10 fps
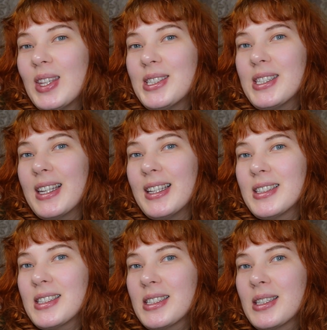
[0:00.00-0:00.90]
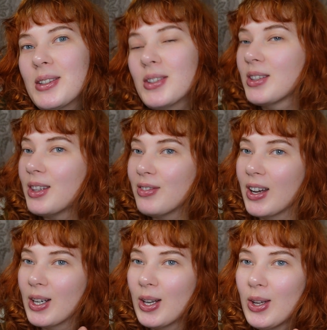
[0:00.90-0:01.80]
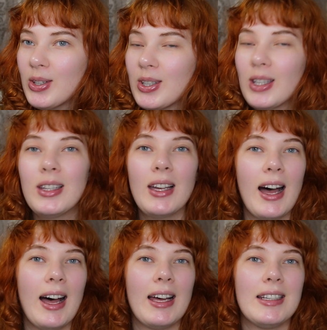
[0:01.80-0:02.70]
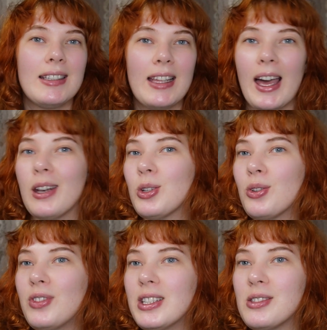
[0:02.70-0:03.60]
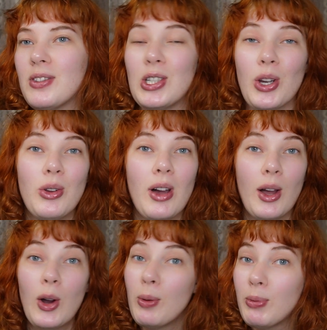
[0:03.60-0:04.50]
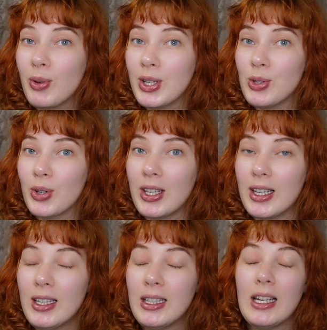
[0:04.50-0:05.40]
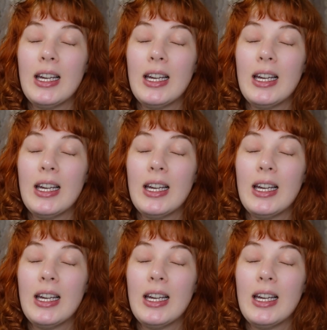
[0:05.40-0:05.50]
This is the final look and the end of this video. I hope you enjoyed it.